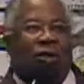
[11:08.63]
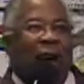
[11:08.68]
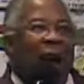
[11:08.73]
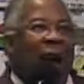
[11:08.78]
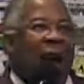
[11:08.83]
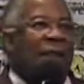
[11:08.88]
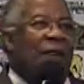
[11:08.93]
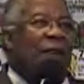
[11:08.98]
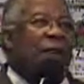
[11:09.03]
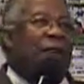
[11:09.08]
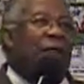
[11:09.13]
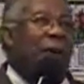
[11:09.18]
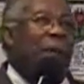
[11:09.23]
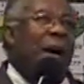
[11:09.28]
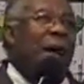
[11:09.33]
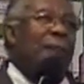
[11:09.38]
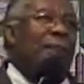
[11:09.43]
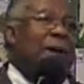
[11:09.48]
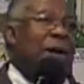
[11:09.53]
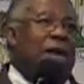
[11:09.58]
Driving from
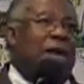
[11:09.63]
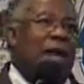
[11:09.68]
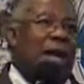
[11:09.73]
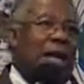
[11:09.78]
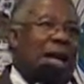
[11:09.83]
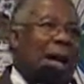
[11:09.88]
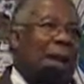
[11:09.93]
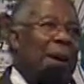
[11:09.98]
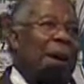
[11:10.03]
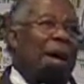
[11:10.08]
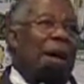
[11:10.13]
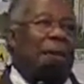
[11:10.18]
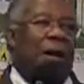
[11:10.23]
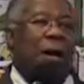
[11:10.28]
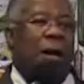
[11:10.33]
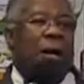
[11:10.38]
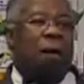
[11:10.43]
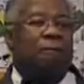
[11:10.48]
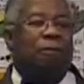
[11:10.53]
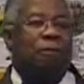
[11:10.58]
Edmonton, coming up
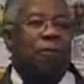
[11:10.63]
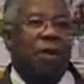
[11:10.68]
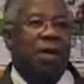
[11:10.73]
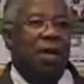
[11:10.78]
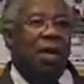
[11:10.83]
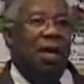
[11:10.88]
here.